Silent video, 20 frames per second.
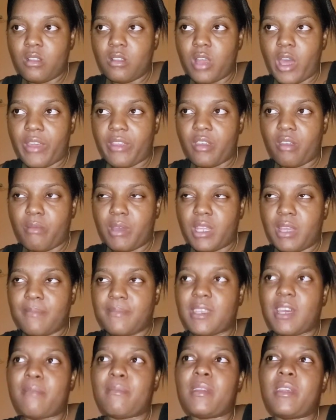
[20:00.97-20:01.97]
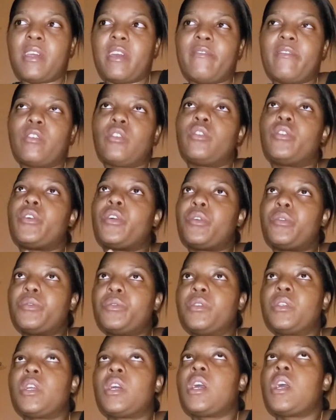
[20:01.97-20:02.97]
I think bottom side my navel go down.
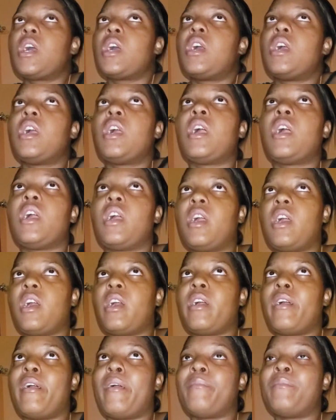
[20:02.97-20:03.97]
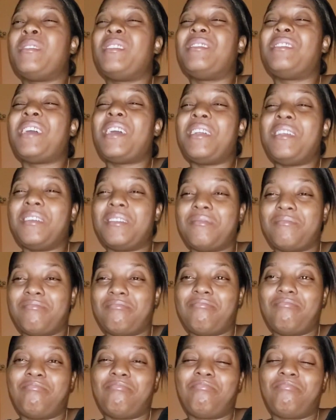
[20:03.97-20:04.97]
Dead.
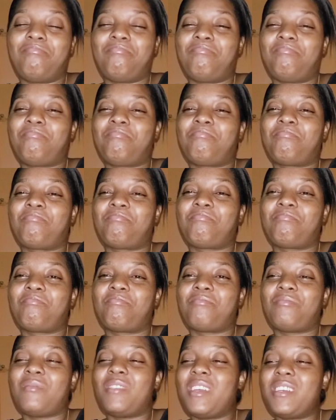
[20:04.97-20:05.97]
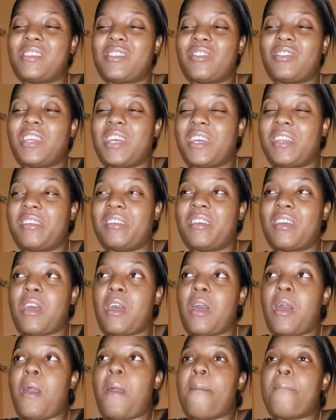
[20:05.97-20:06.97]
It's a dead.
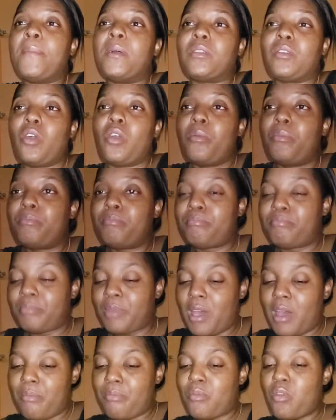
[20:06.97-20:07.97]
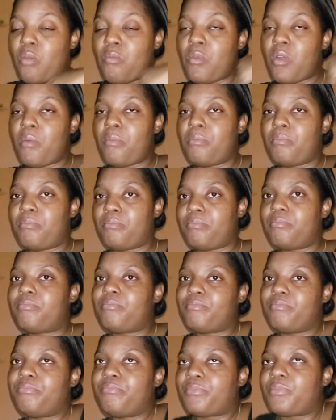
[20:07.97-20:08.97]
But up top come up,
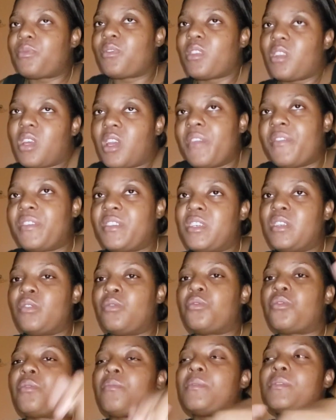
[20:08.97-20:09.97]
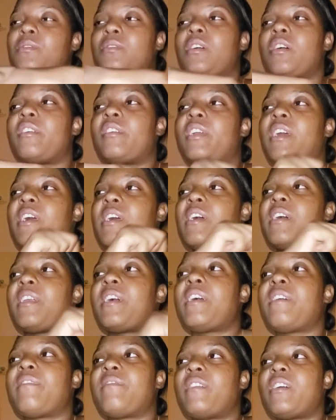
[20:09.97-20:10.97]
everything go up. It's all alive and
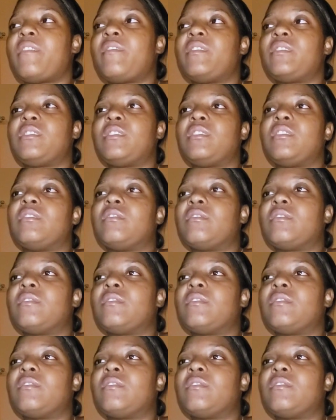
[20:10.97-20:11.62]
everything.